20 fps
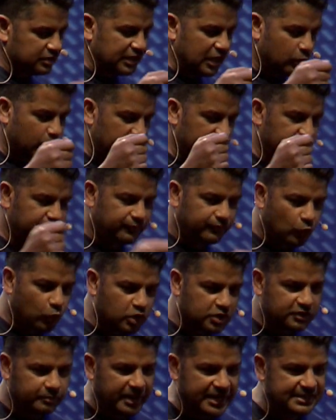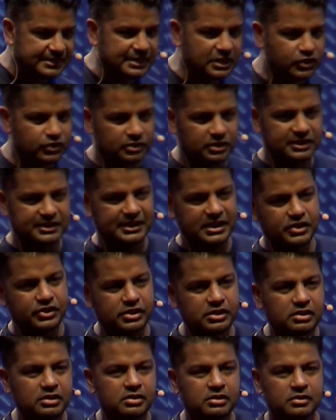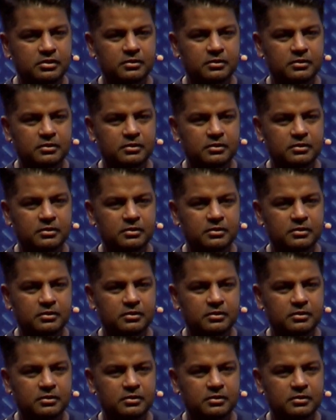that were enforced by centralization